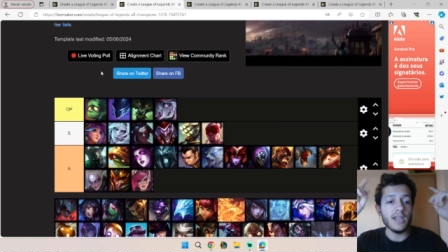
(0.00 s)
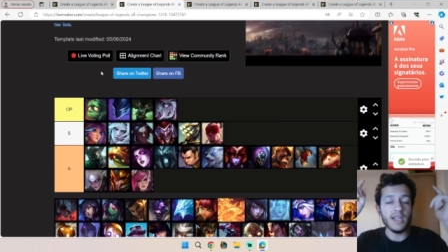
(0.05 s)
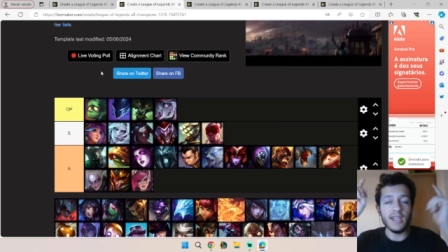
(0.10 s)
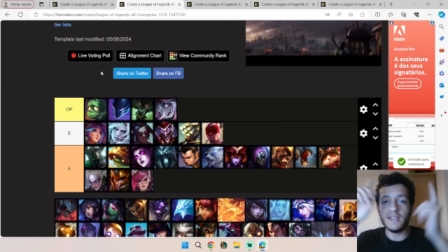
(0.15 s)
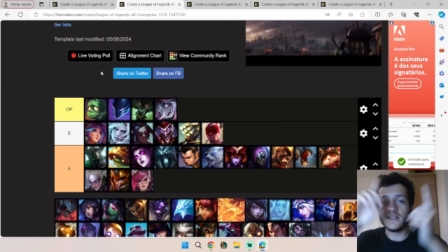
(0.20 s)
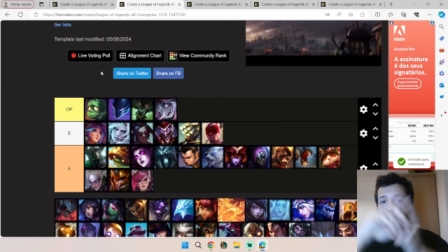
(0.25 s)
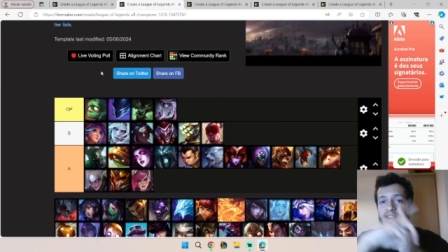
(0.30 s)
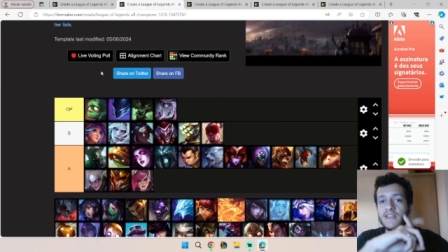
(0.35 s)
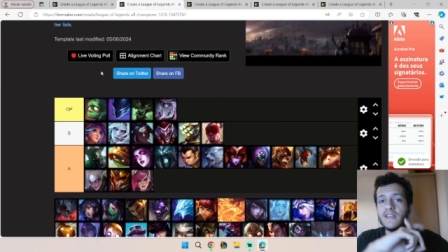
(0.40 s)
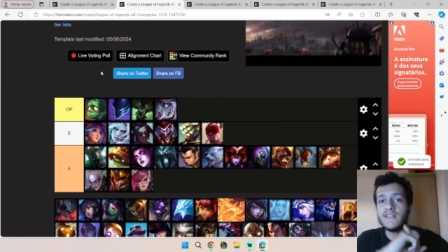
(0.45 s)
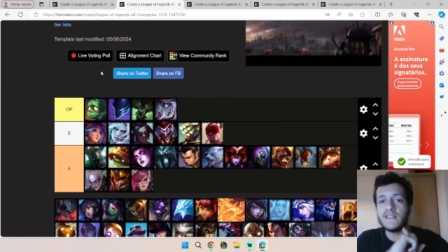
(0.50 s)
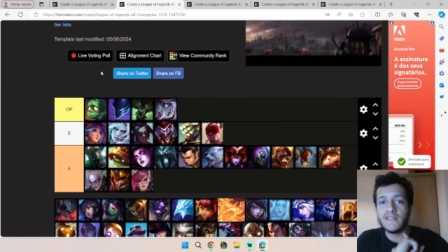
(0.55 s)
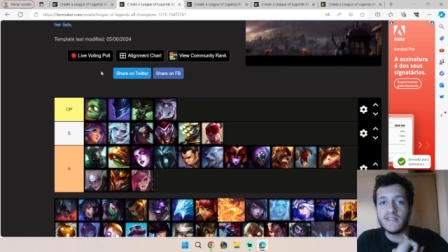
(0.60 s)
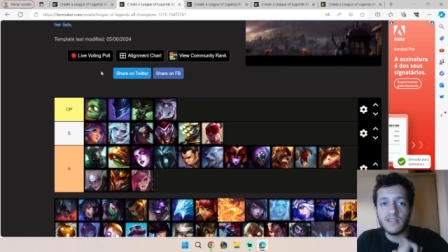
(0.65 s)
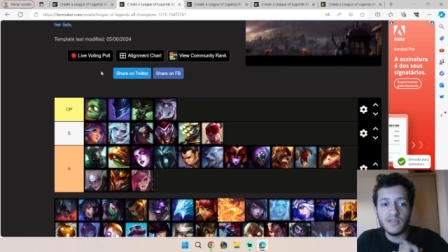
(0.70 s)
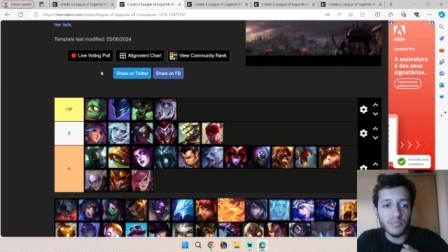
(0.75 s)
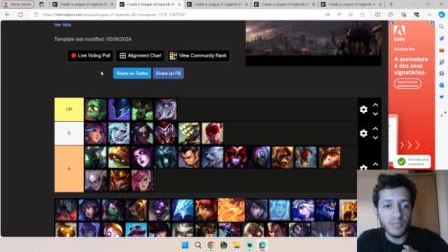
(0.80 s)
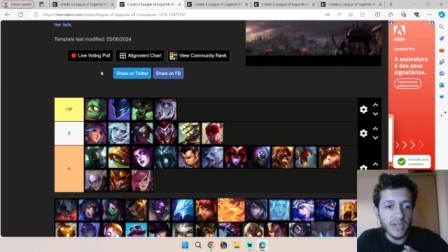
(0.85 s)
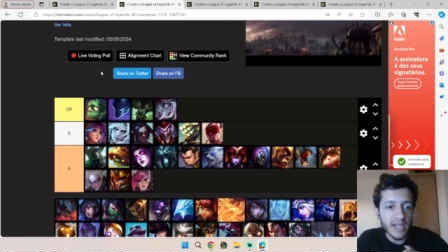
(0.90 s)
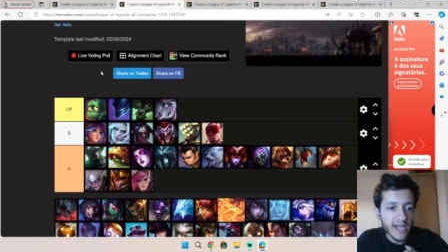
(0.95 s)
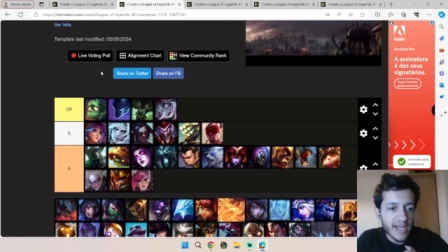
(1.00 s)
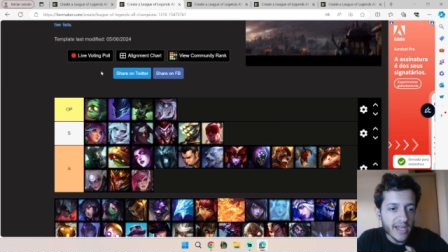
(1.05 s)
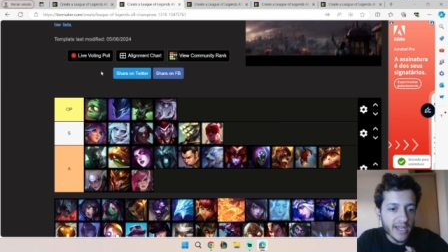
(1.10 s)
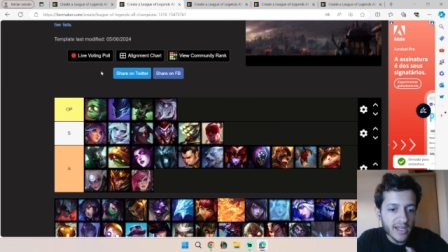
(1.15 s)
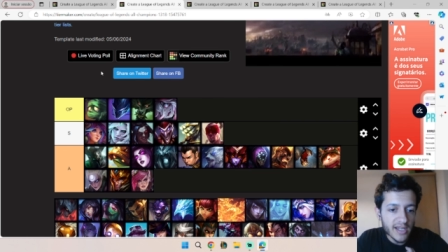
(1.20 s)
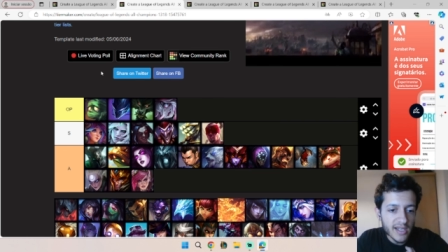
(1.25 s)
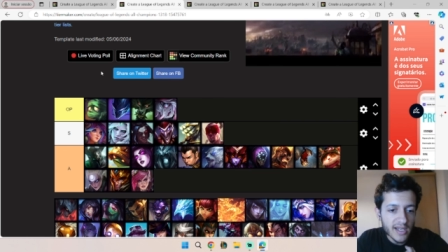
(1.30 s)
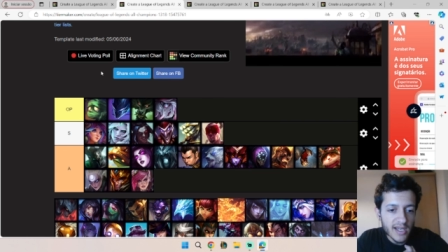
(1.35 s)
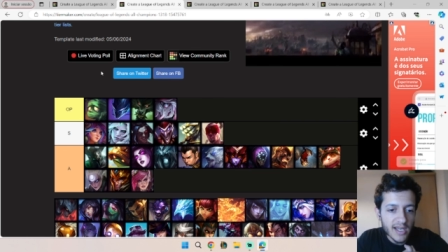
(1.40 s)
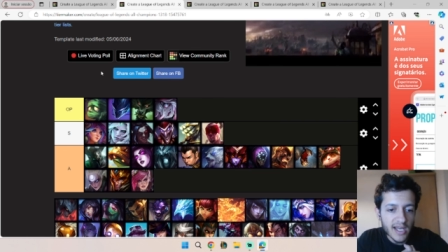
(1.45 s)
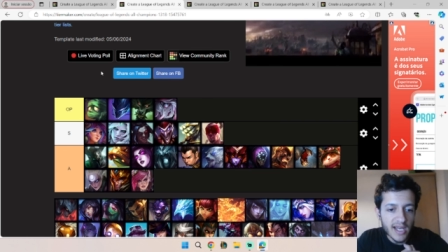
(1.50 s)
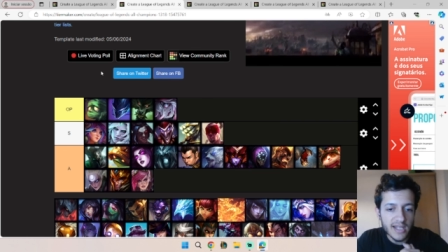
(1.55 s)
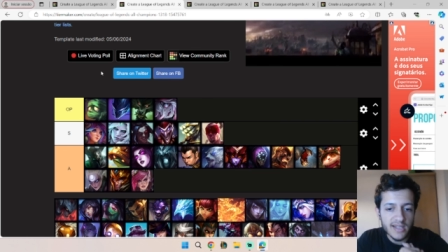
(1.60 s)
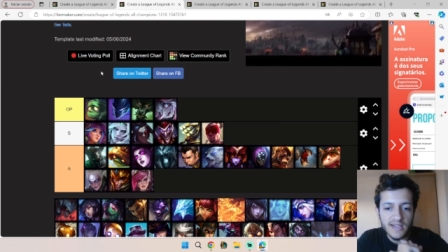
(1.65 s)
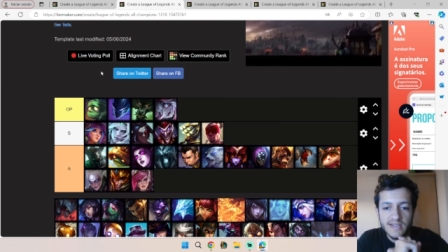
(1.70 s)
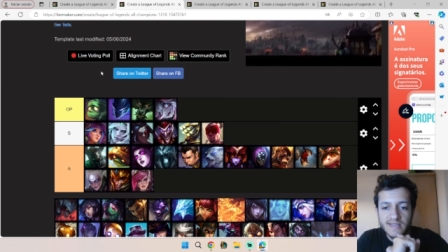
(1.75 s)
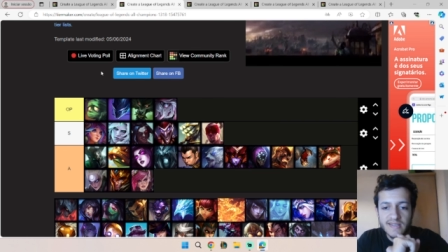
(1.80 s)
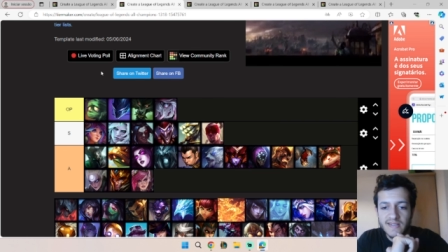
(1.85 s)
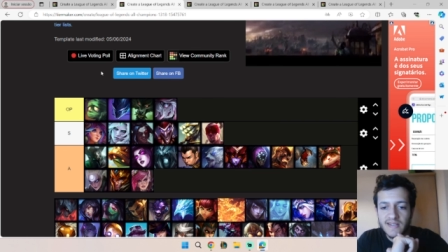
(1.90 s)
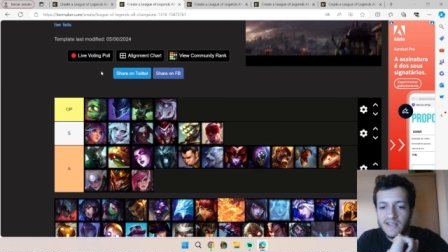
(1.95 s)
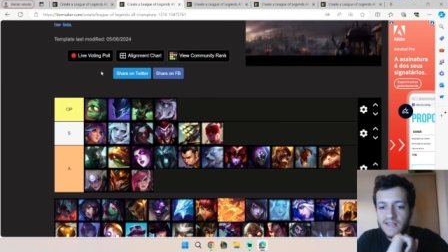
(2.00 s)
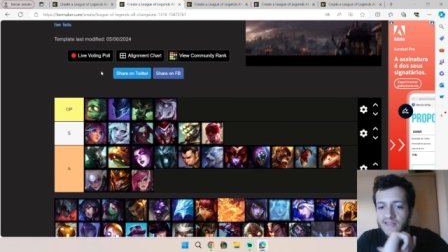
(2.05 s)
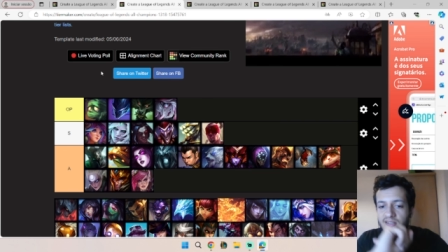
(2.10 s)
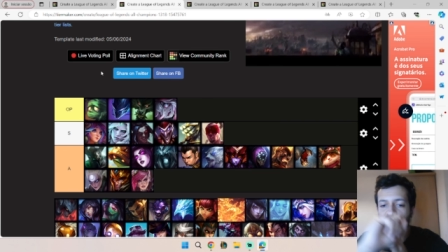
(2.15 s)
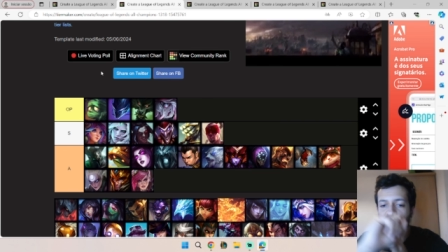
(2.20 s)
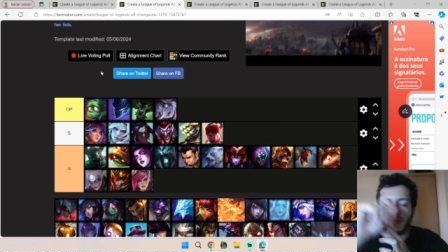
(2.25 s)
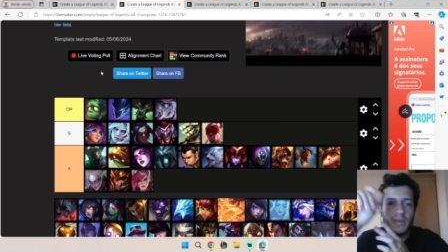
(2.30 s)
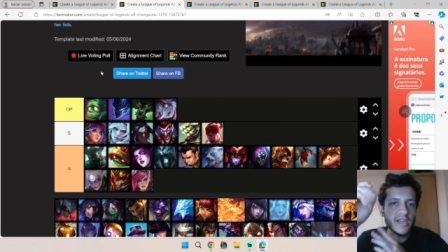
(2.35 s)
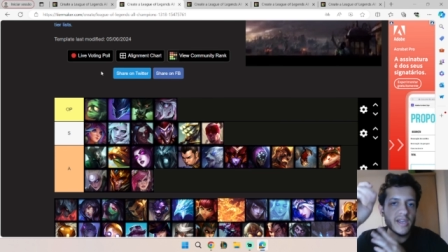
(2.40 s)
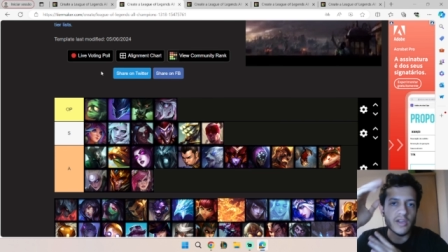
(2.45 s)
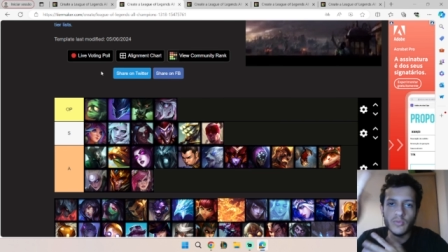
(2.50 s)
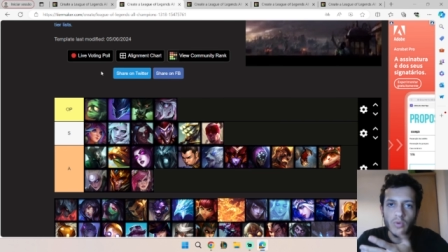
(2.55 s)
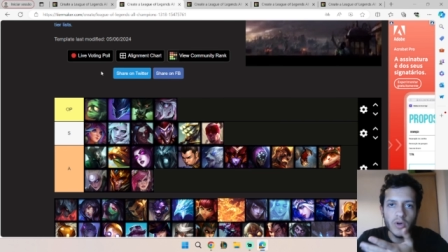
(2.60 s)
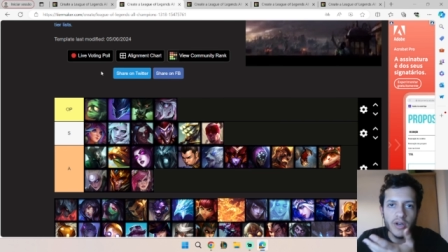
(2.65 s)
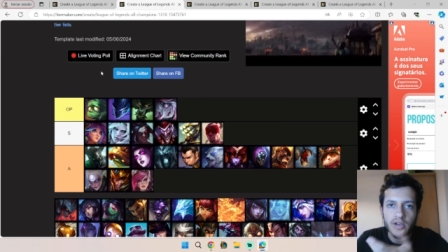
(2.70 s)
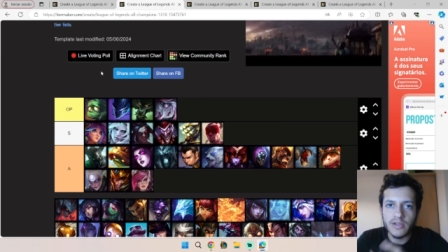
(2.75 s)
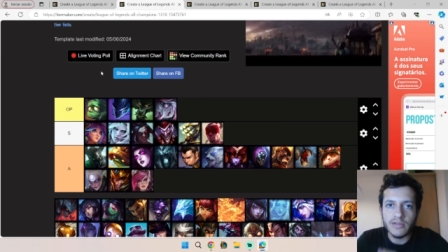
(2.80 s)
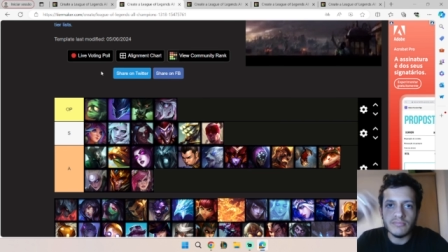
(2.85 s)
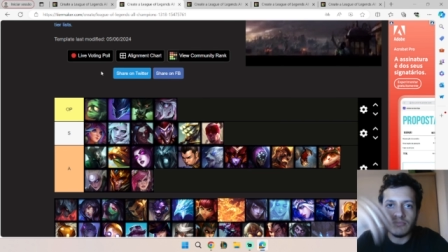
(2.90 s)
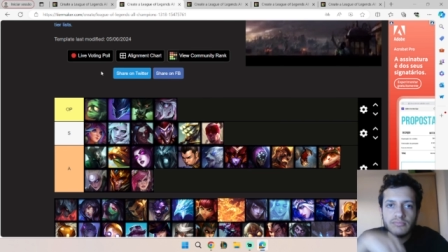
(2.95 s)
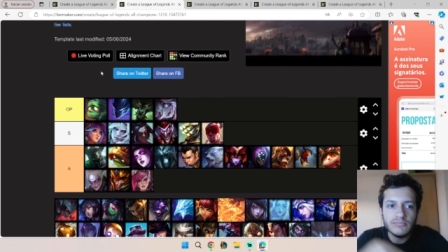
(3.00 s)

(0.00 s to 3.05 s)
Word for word: It's easy to play, and it's easy to make it work.